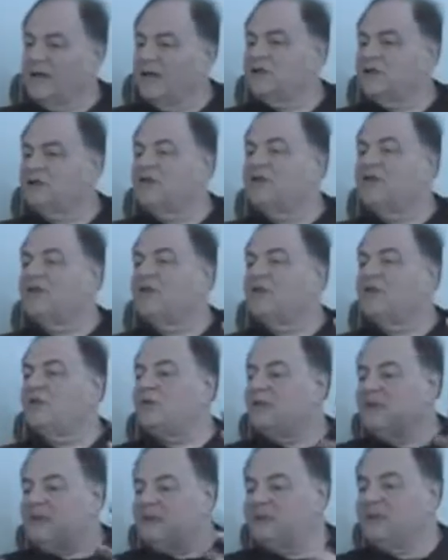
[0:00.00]
So
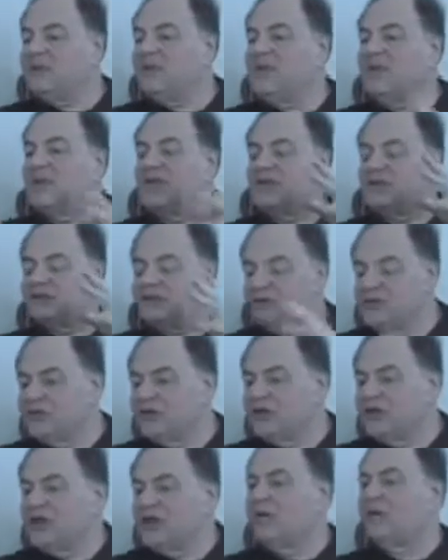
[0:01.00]
you then begin
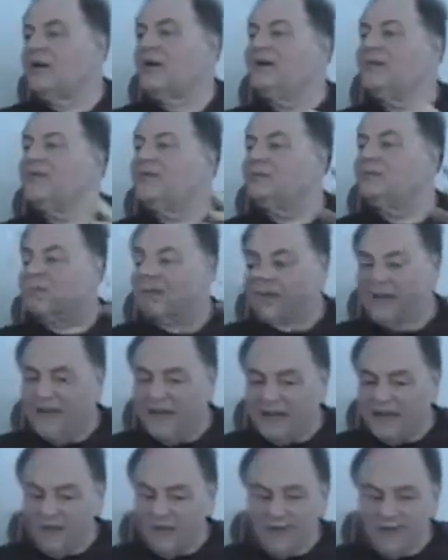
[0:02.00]
searching around
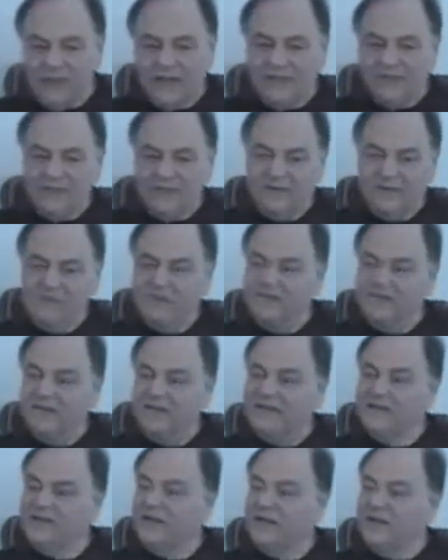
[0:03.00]
and looking for
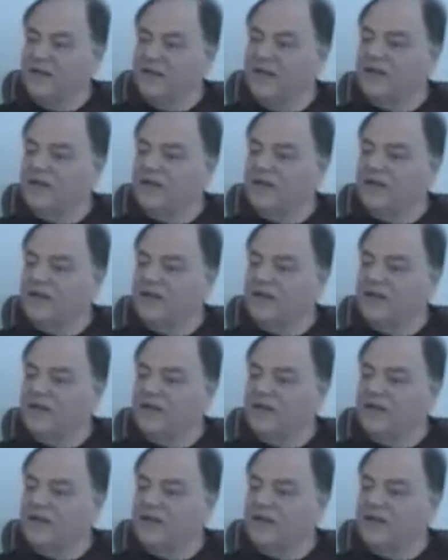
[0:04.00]
things.